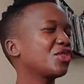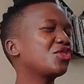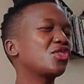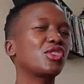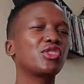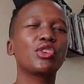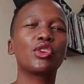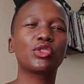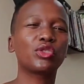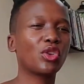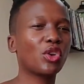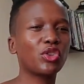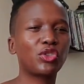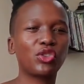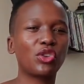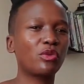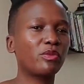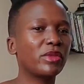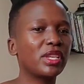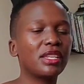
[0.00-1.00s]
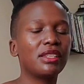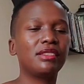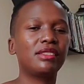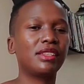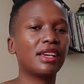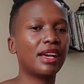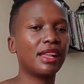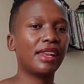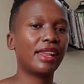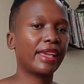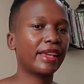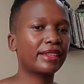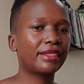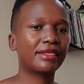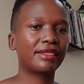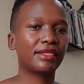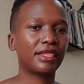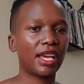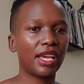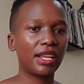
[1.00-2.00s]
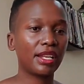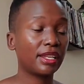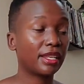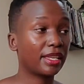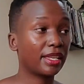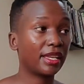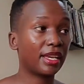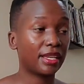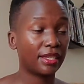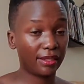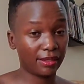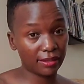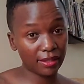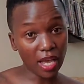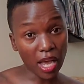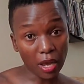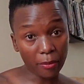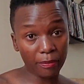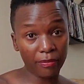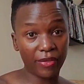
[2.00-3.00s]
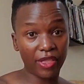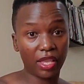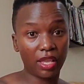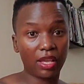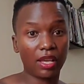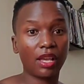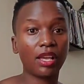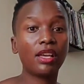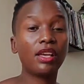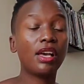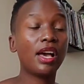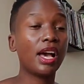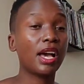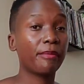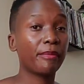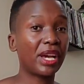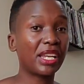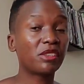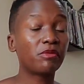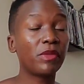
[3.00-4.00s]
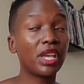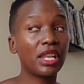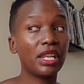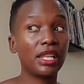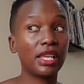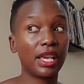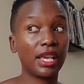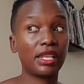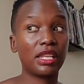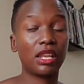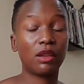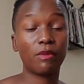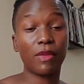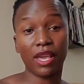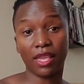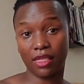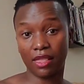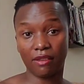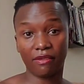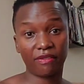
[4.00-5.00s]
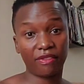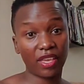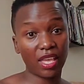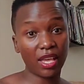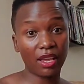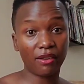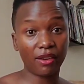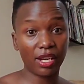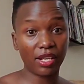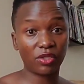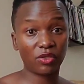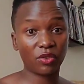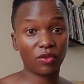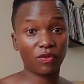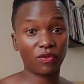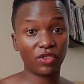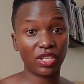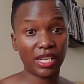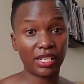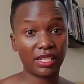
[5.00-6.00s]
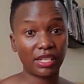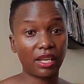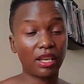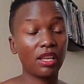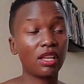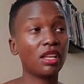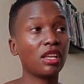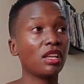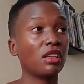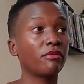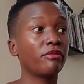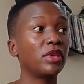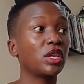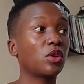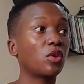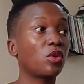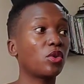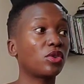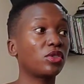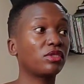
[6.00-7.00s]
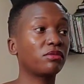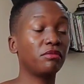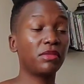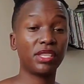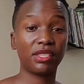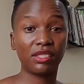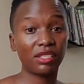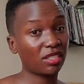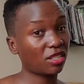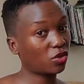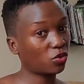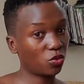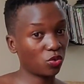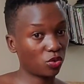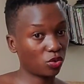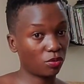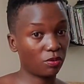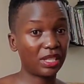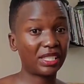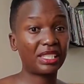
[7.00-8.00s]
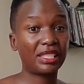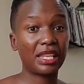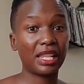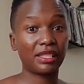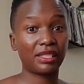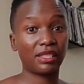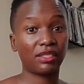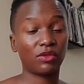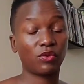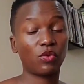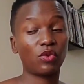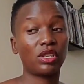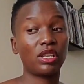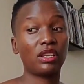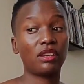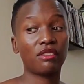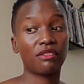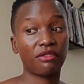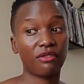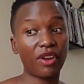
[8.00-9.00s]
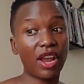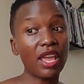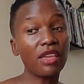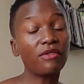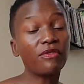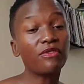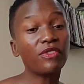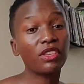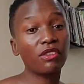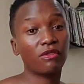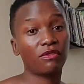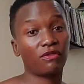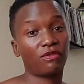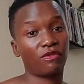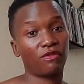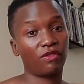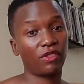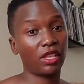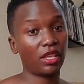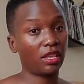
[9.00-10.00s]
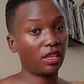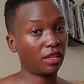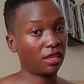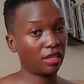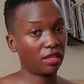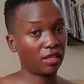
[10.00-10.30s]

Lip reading: your social media like style here is up there, but mainly aided by the fair rates of data, because businesses wouldn't thrive if the